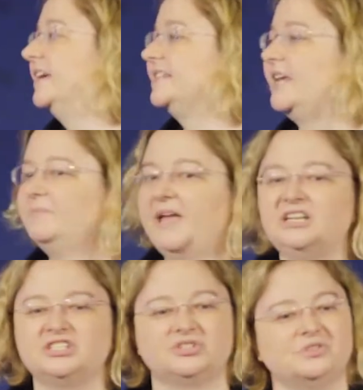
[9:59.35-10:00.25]
telling us how to
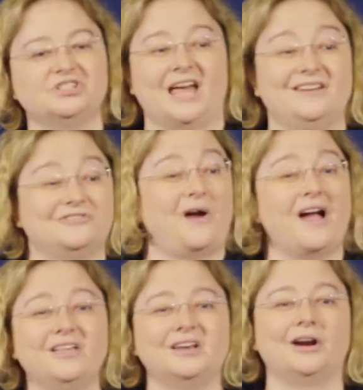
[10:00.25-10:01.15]
manage, so we're just kind of
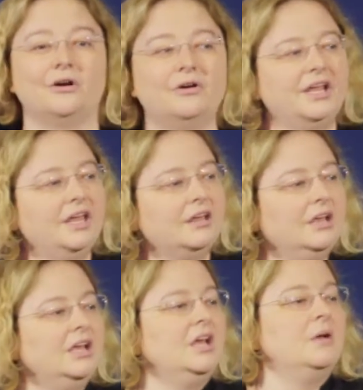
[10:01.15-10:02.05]
trial and erroring it.
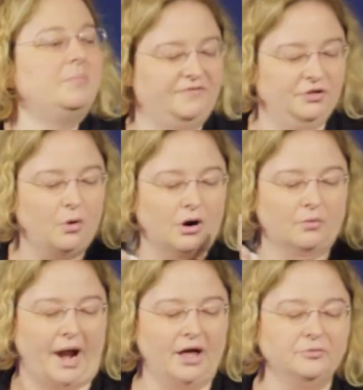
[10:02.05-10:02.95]
But if you
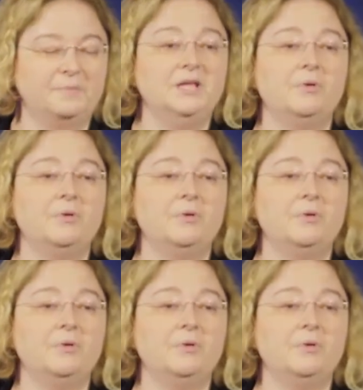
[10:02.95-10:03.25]
are around